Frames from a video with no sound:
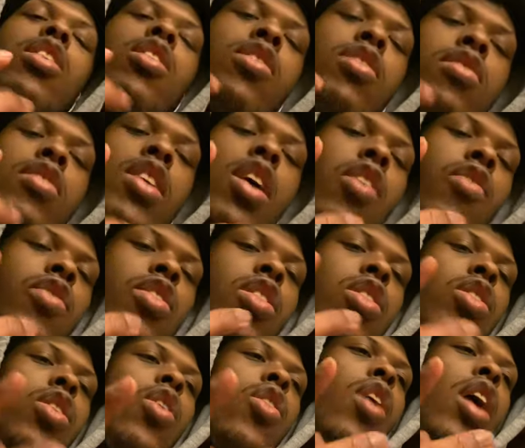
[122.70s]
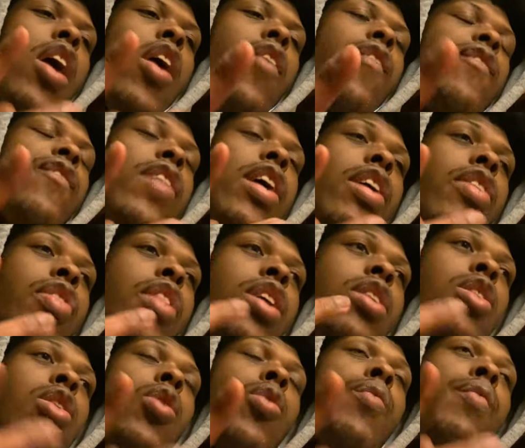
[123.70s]
yourself, you don't have faith
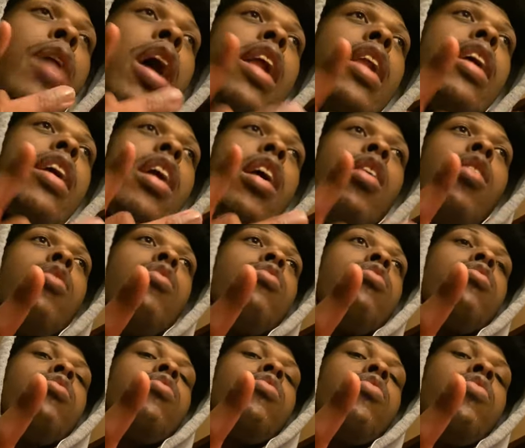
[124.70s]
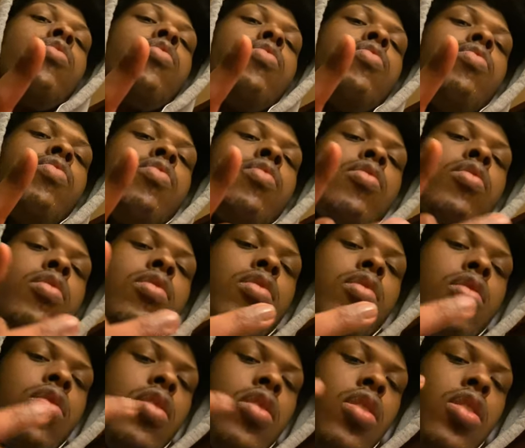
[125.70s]
in nobody else.
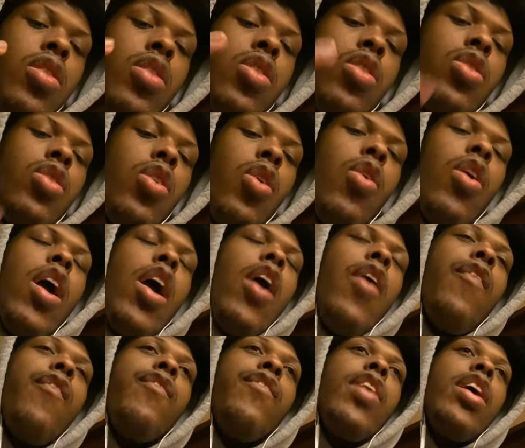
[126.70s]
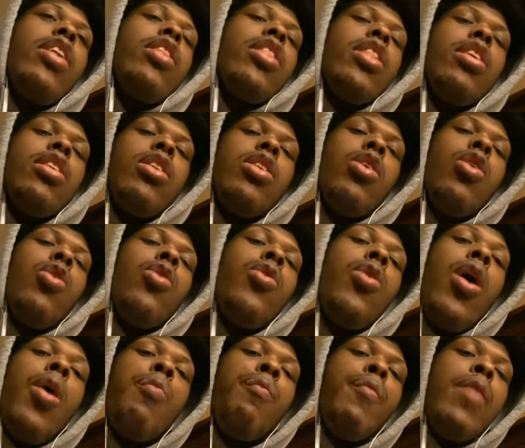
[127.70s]
You don't have faith in
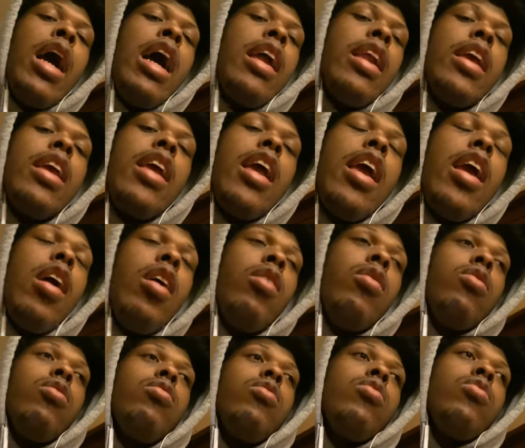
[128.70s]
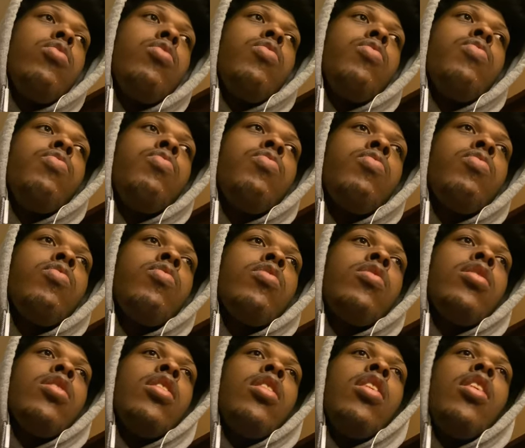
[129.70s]
nobody else.
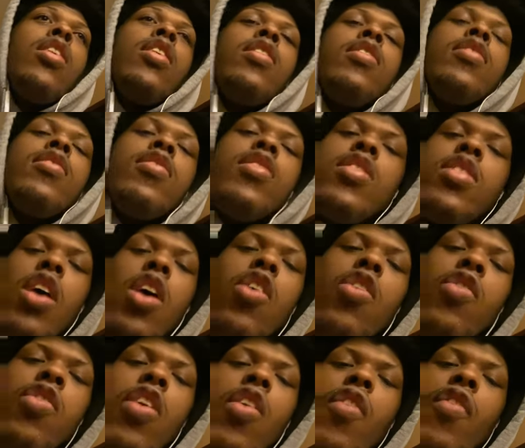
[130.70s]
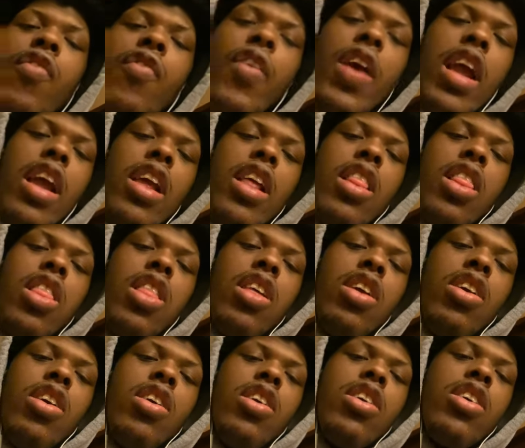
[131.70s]
Self-faith
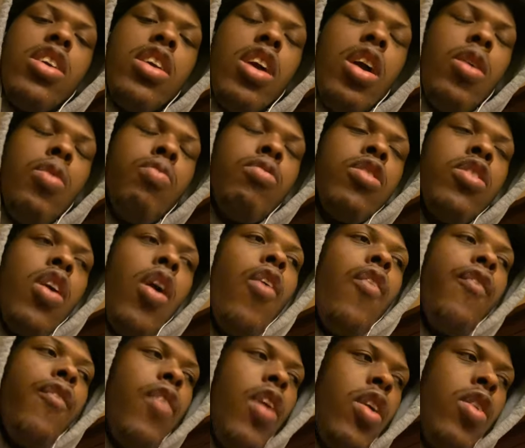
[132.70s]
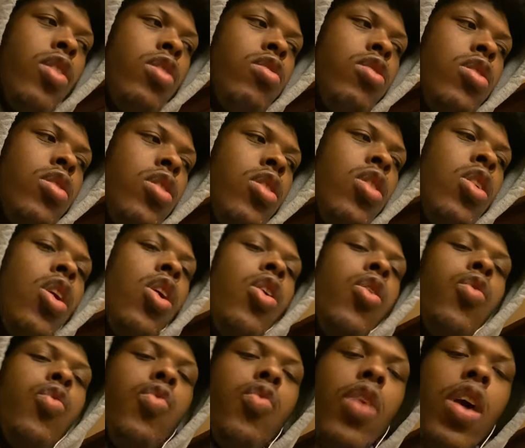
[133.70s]
comes first.
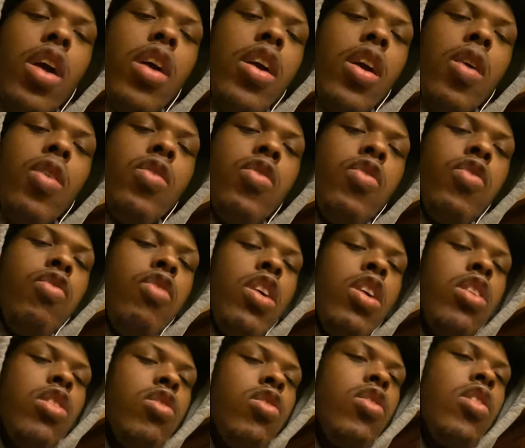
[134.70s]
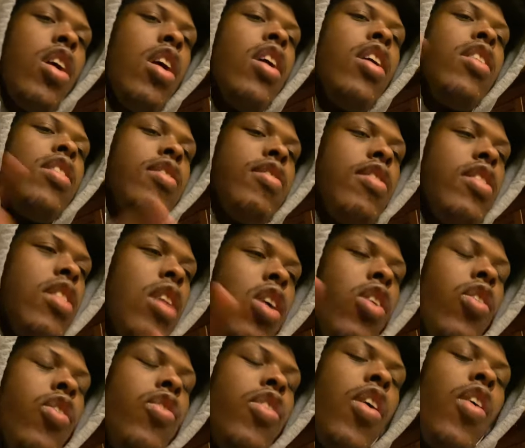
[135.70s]
What comes first?
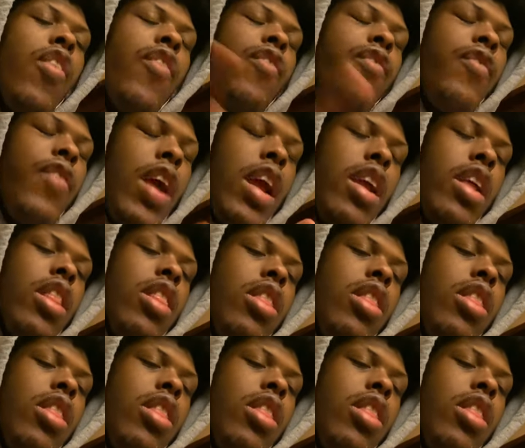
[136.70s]
Self-faith.